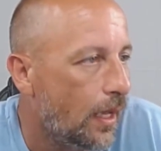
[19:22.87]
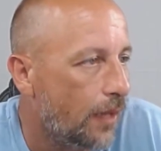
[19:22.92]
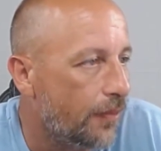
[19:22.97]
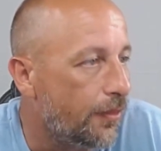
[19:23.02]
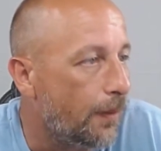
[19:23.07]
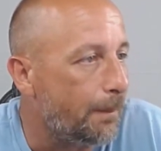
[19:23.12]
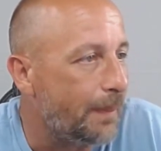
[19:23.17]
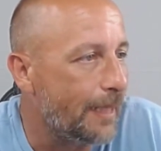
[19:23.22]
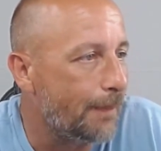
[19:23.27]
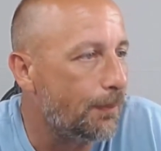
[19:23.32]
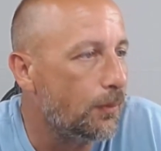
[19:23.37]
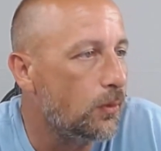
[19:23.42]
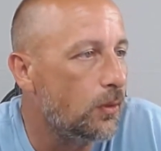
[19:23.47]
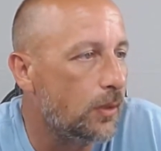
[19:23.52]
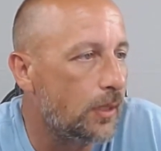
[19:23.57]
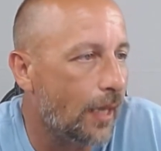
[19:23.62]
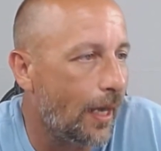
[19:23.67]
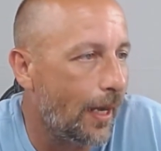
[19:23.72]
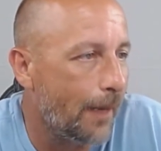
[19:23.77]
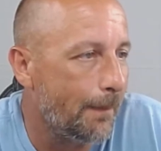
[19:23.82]
The people
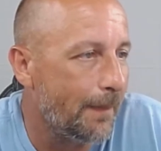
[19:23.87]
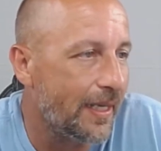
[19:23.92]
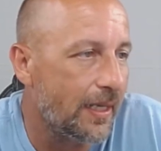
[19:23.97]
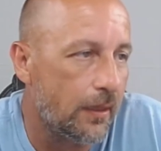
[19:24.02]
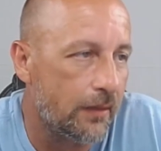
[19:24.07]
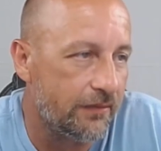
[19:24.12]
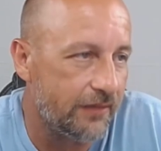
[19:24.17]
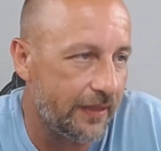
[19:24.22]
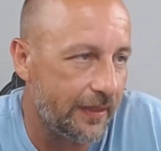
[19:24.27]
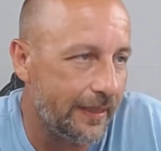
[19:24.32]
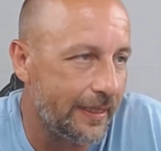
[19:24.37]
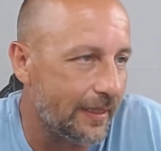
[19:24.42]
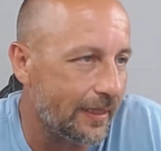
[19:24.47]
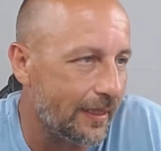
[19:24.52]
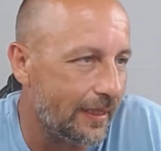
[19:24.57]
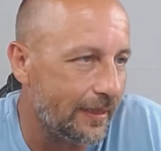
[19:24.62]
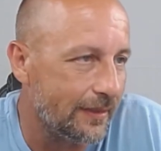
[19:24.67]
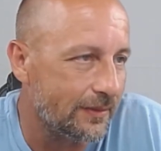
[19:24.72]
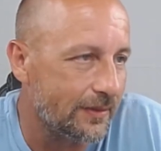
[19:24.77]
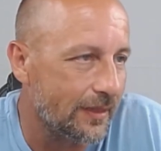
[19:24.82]
who comment are very
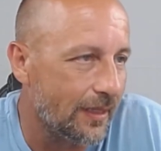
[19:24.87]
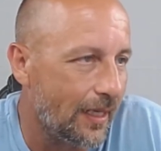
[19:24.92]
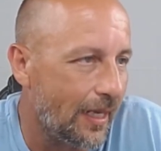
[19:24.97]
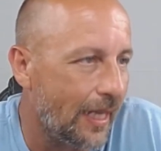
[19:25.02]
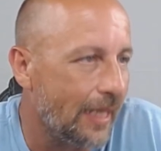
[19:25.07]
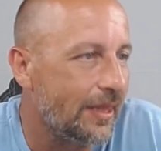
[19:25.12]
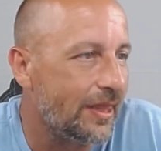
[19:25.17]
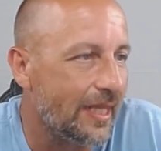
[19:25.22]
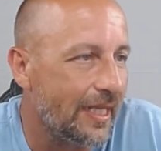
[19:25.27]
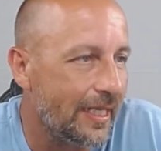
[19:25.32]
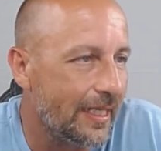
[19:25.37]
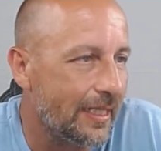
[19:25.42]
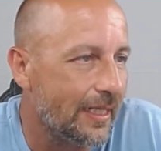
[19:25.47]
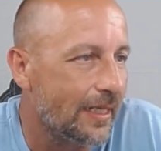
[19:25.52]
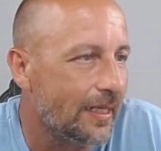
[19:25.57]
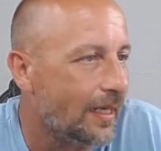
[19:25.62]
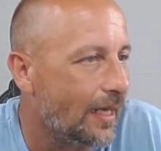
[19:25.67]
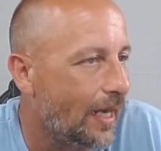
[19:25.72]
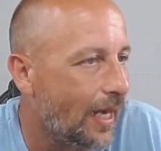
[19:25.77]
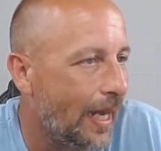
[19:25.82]
nice. I think
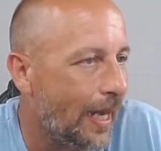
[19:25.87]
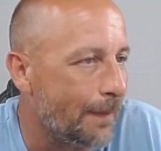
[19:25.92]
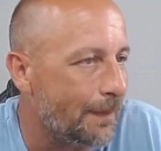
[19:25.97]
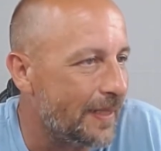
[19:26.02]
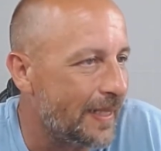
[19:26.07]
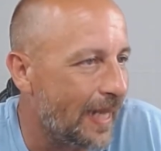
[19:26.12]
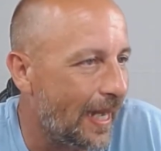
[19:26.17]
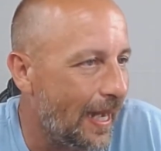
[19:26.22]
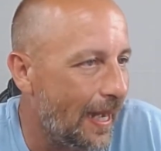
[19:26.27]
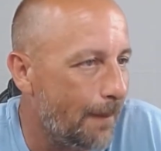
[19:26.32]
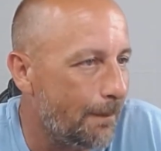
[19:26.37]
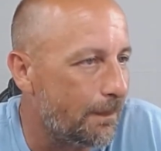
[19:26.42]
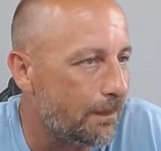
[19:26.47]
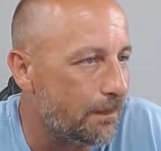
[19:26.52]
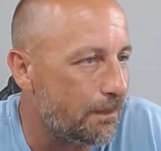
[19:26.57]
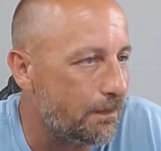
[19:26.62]
I'm not